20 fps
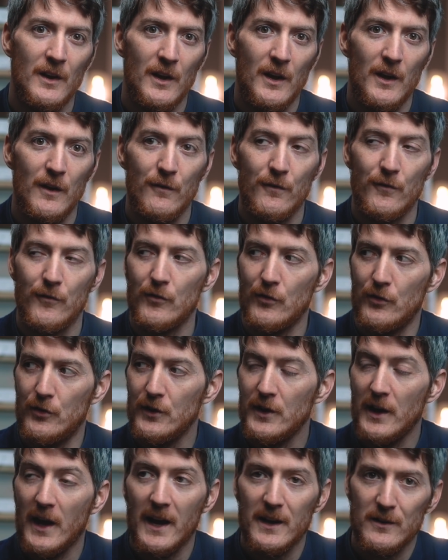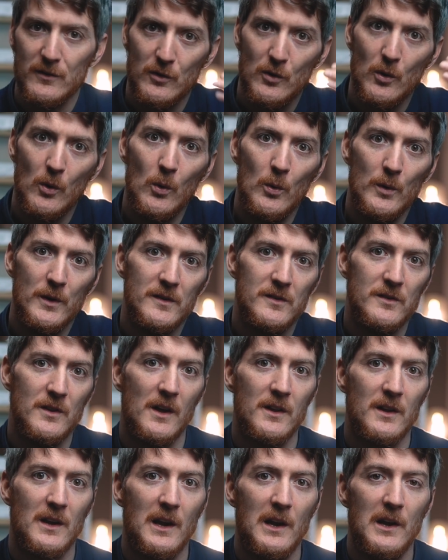if the end goal is
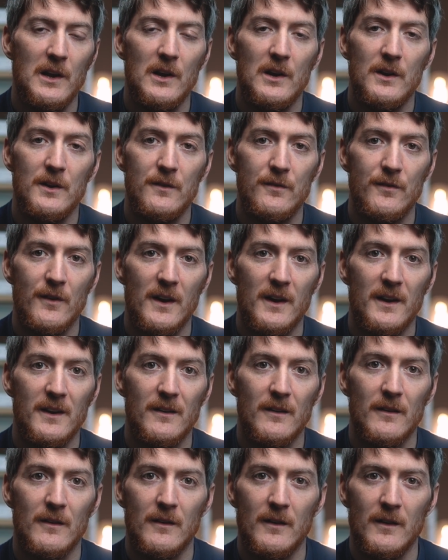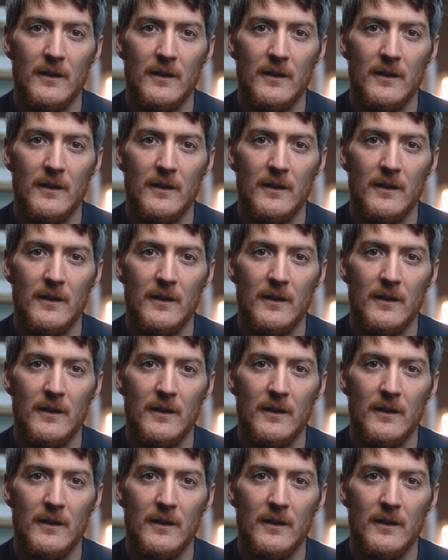not clearly defined.